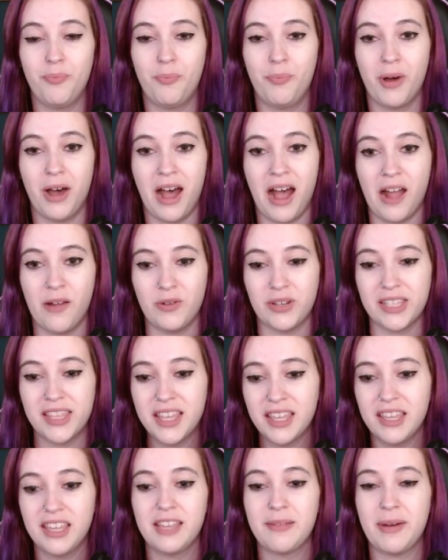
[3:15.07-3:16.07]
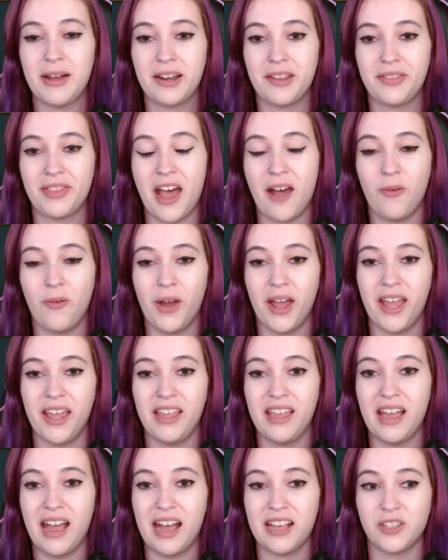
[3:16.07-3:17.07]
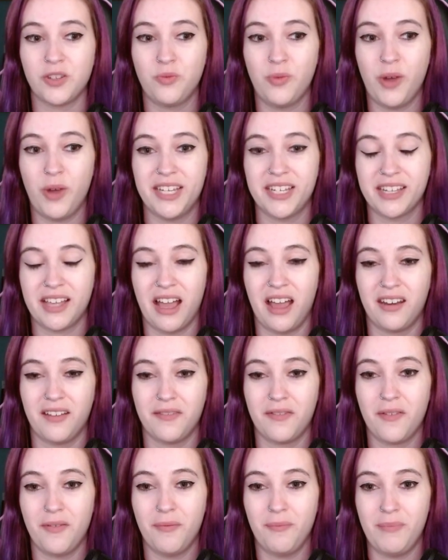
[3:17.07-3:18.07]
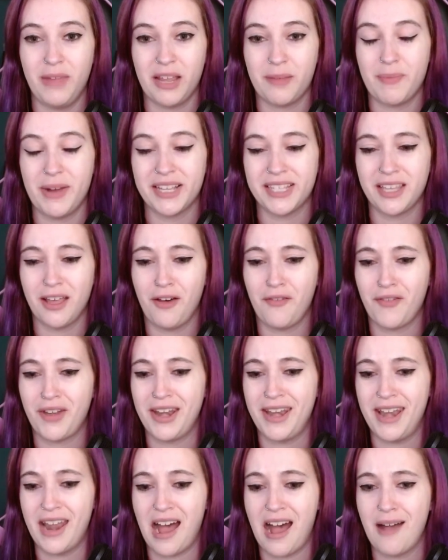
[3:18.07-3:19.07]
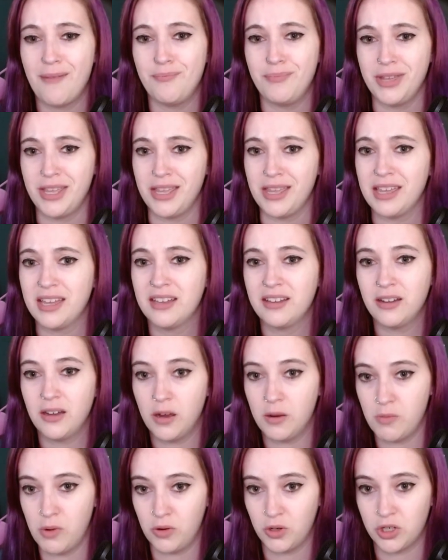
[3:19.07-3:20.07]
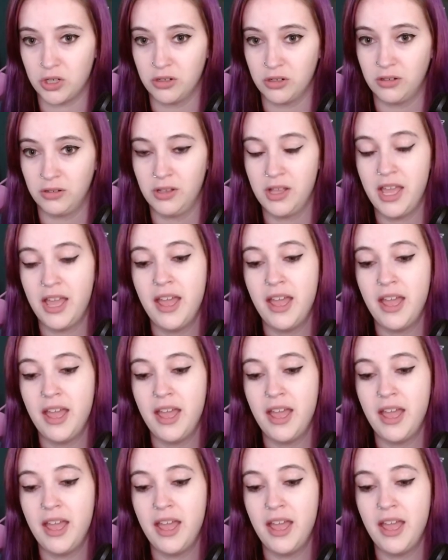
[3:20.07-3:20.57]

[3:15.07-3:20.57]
but I was thinking about it that way as a way to kind of make myself not be emotional.